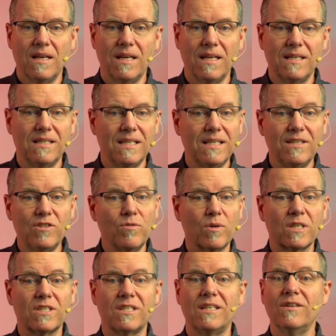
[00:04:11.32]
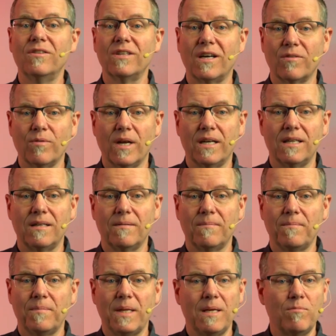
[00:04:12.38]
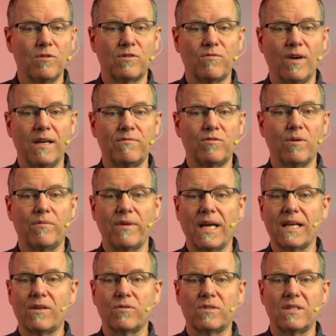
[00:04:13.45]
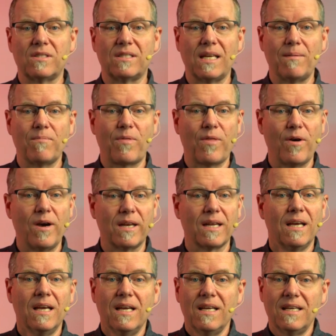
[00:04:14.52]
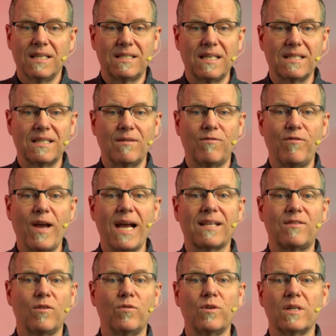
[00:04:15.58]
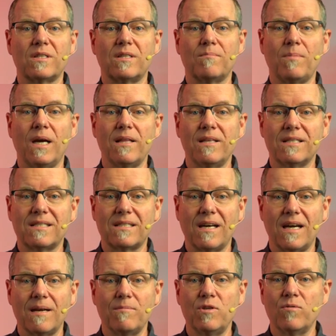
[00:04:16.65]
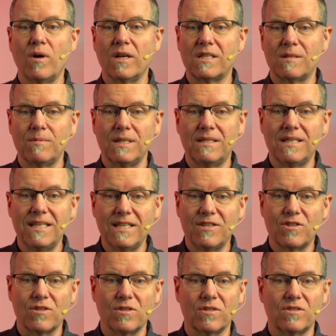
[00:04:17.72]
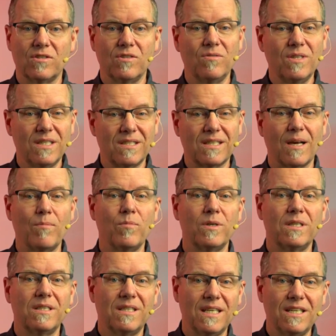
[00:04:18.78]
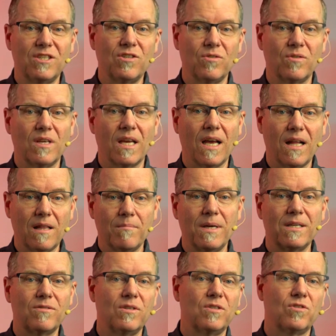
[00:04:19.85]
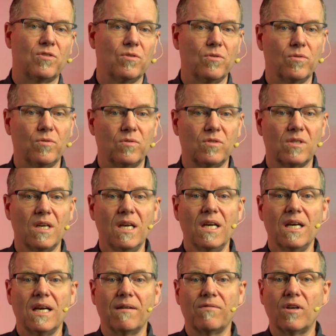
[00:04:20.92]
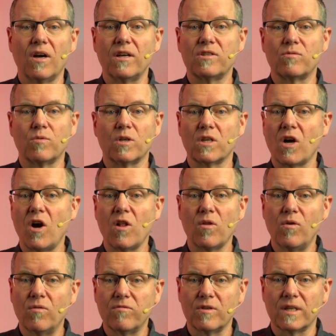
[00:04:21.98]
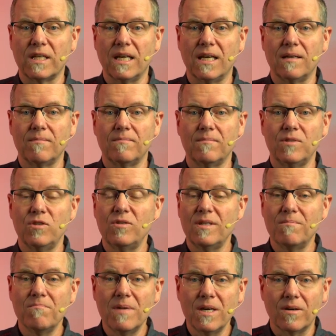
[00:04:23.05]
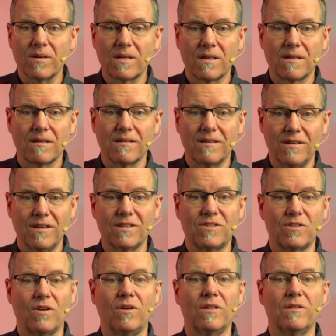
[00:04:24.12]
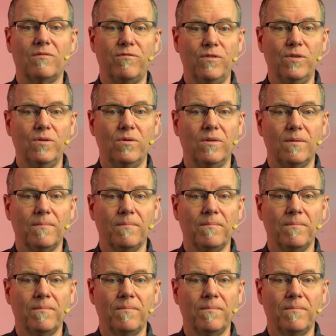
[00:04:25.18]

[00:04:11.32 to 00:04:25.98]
Indeed, you are still not ready. Hebrews 5:12 echoes the same thought. It says, "In fact, though by this time you ought to be teachers, you need someone to teach you the elementary truths of God's word all over again. You need milk, not solid food."